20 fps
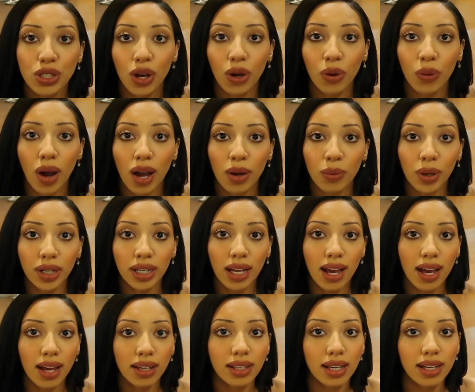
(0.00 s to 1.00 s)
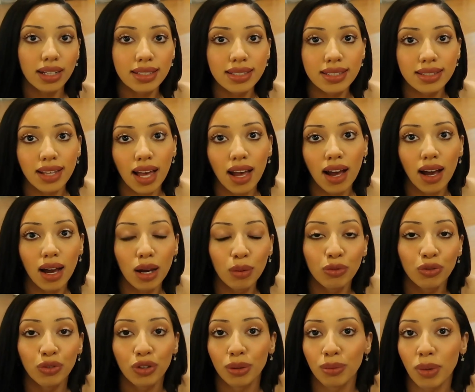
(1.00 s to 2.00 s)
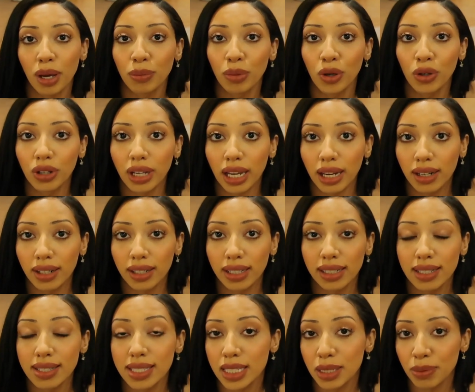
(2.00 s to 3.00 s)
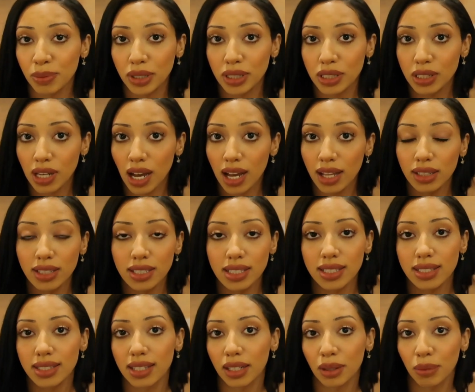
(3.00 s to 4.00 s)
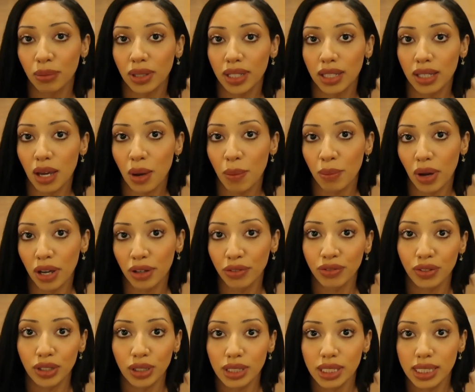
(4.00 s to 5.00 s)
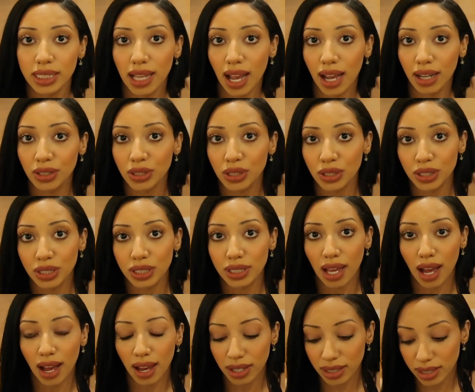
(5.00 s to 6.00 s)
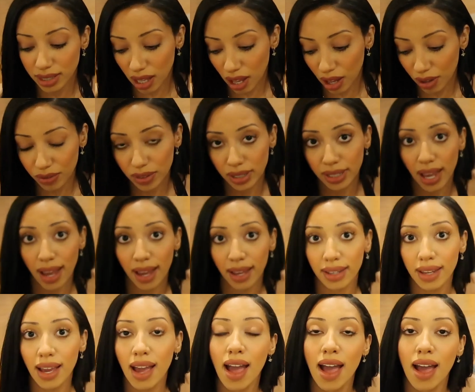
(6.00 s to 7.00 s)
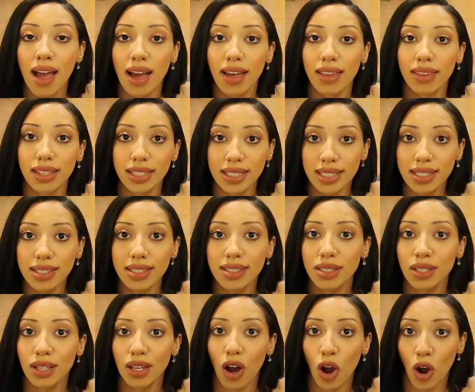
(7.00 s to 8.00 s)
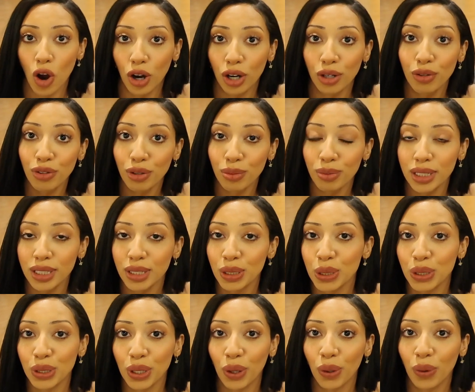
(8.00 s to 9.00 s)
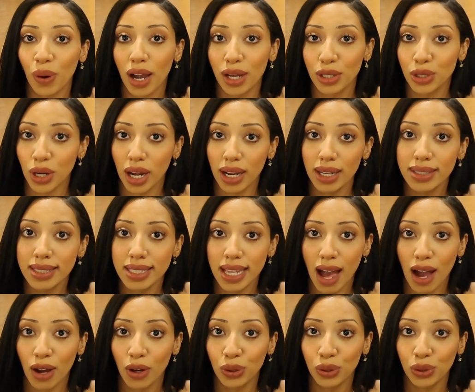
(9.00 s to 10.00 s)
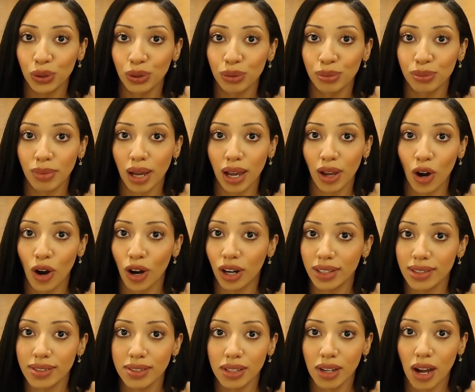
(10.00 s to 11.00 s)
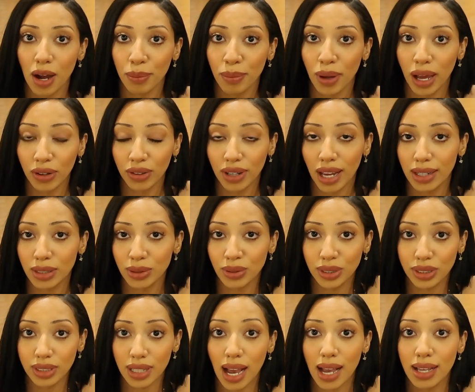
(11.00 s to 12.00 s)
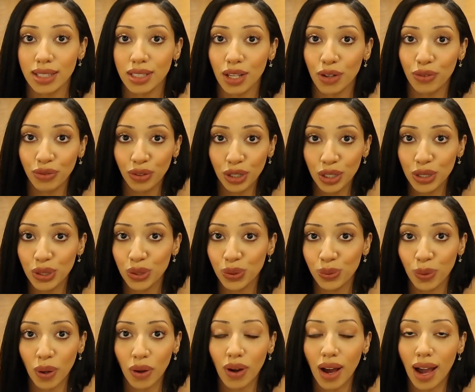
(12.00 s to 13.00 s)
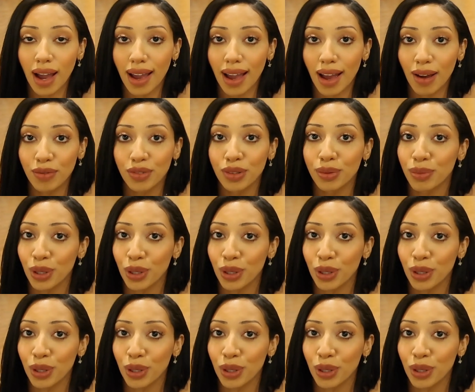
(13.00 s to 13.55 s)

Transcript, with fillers: So I went ahead and set up for my Bulgarian split squat. This is gonna be my first exercise of the day. This is hard for me, so I try and tackle my hardest compound exercise first while I have the